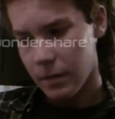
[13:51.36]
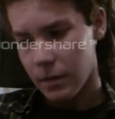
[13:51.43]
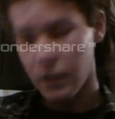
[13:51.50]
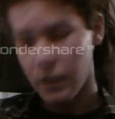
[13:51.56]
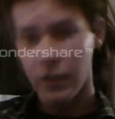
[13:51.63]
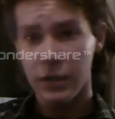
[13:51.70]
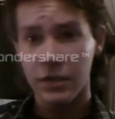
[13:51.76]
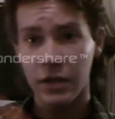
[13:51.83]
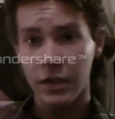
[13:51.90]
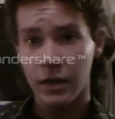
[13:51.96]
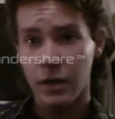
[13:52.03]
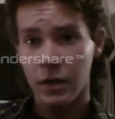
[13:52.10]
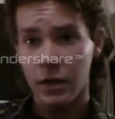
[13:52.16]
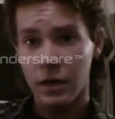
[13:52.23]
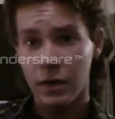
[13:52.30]
It's like
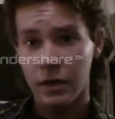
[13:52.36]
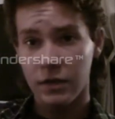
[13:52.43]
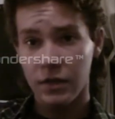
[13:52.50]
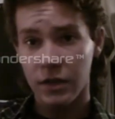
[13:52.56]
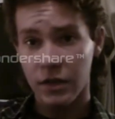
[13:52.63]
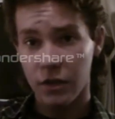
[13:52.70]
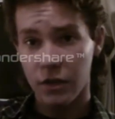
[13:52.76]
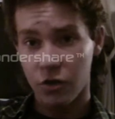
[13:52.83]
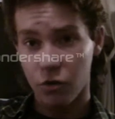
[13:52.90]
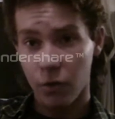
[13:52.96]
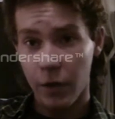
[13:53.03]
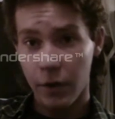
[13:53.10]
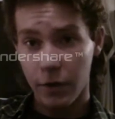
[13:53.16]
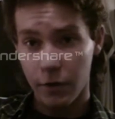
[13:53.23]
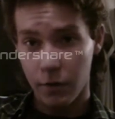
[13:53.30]
a
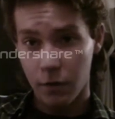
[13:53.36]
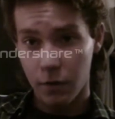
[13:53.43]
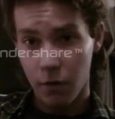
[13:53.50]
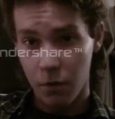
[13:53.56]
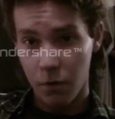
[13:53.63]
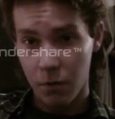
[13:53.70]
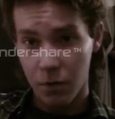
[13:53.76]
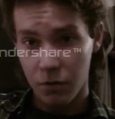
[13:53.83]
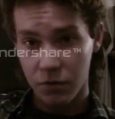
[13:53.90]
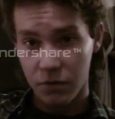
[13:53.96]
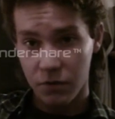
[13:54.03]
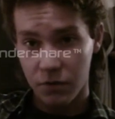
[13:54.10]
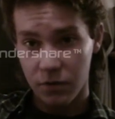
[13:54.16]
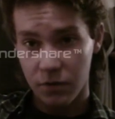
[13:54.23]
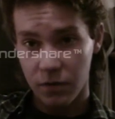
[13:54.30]
crater
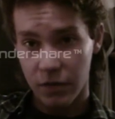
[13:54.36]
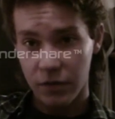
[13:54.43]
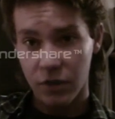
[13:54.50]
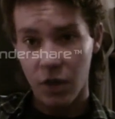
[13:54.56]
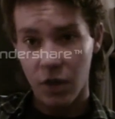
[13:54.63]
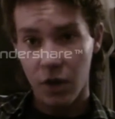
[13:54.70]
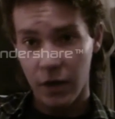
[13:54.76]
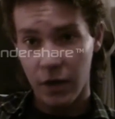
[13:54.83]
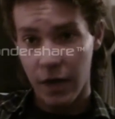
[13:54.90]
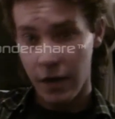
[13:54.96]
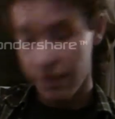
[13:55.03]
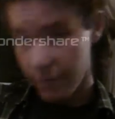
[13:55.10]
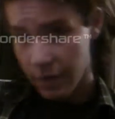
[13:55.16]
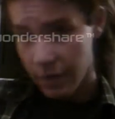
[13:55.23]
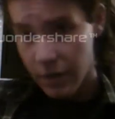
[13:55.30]
almost. That's
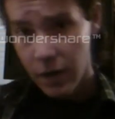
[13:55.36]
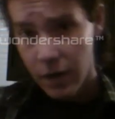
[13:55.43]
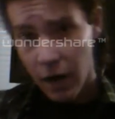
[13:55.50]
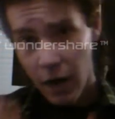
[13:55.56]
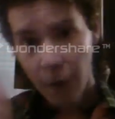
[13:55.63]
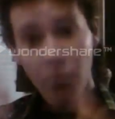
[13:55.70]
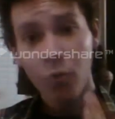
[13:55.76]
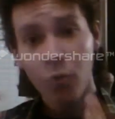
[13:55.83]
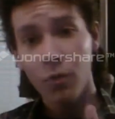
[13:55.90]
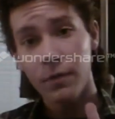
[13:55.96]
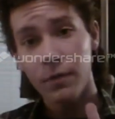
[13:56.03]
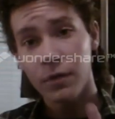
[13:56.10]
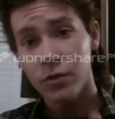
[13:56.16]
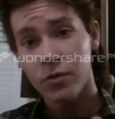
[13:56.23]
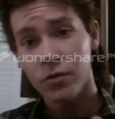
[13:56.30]
concave. I'm
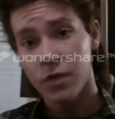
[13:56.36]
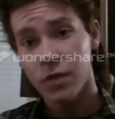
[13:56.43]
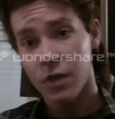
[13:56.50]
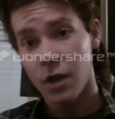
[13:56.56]
more used to the